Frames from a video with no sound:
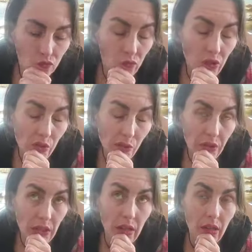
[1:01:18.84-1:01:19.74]

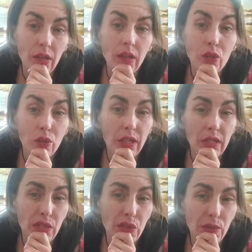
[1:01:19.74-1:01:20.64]
dissociate and try
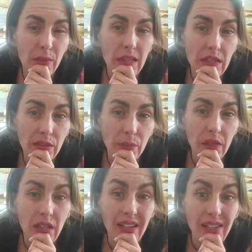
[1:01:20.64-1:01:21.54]
to make it
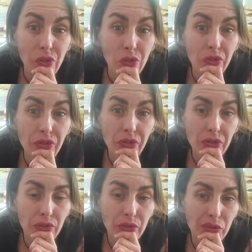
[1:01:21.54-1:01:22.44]
something else,
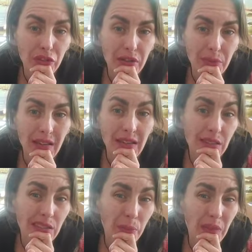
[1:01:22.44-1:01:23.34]
or try to make it
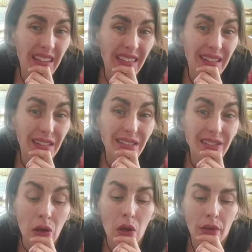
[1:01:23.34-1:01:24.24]
something that it's
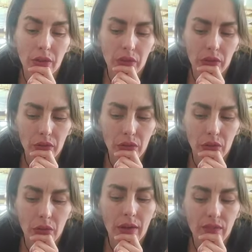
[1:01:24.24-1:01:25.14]
not.
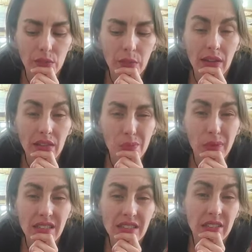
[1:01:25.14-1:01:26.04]
You have to make the
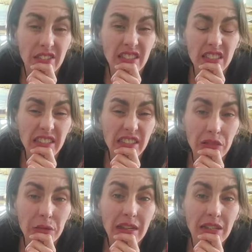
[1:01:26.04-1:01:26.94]
best out of the
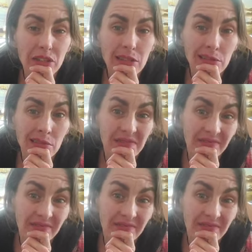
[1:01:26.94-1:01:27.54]
situation.